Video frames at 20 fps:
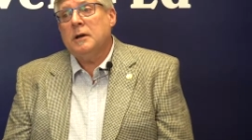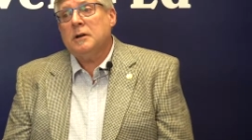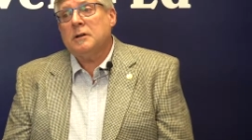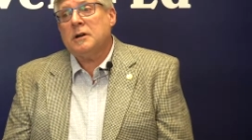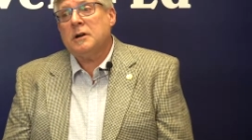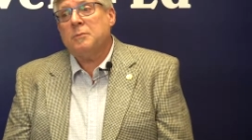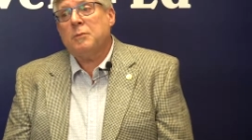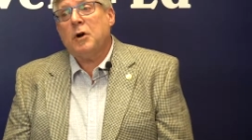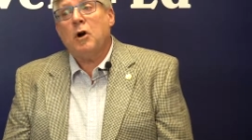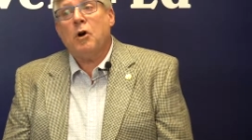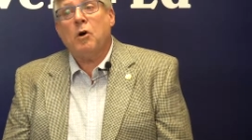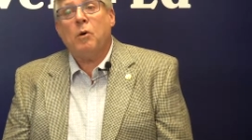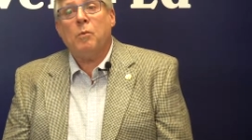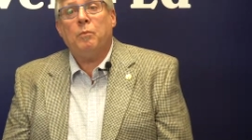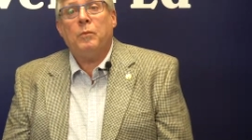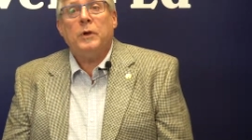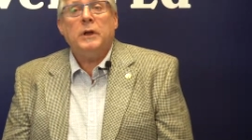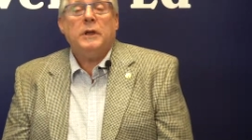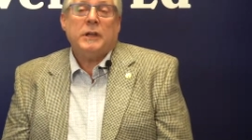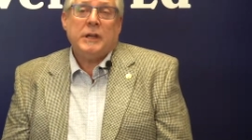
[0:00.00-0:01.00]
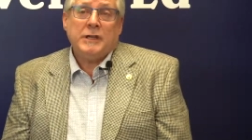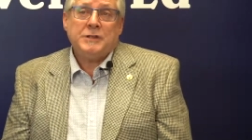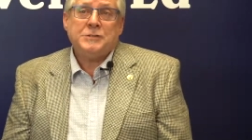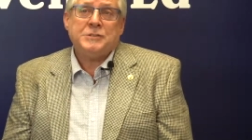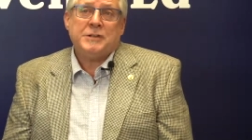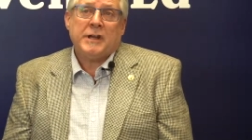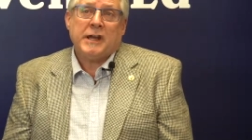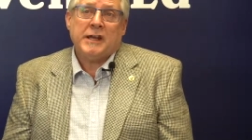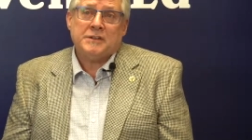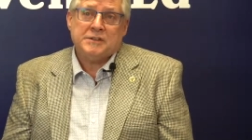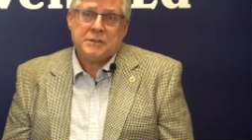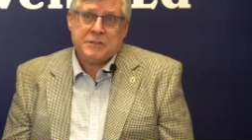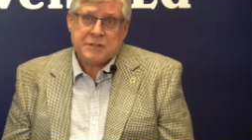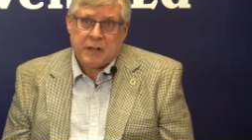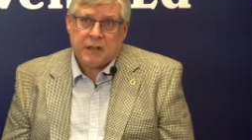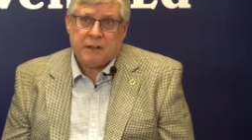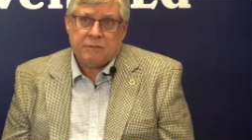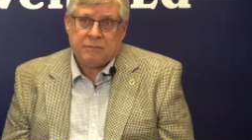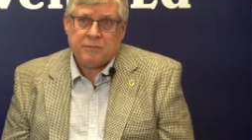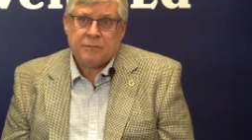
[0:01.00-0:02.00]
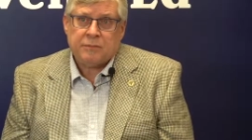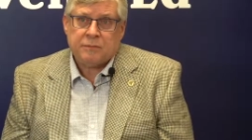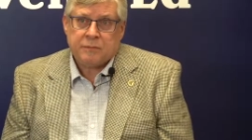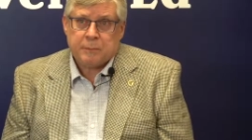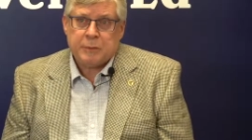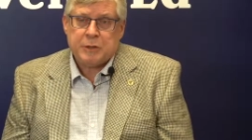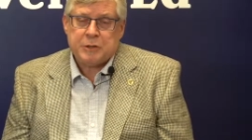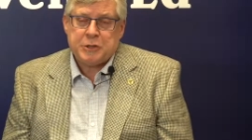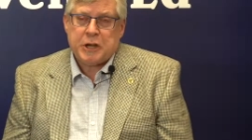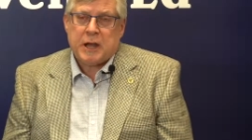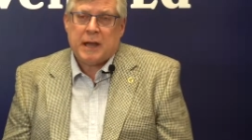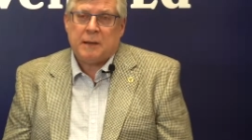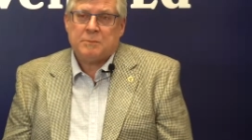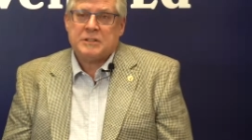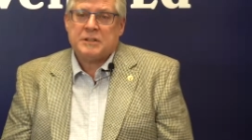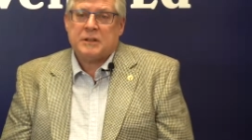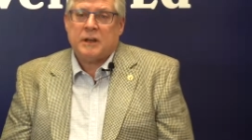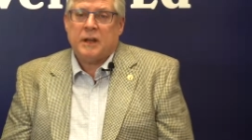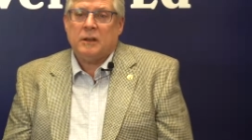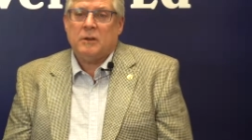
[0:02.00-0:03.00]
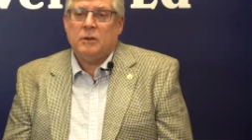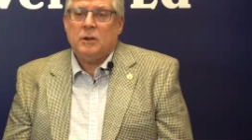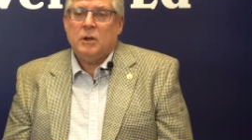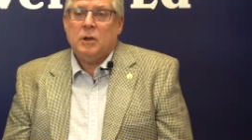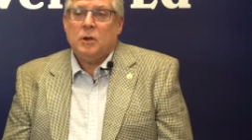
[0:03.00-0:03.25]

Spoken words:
come home each night safe from the job site.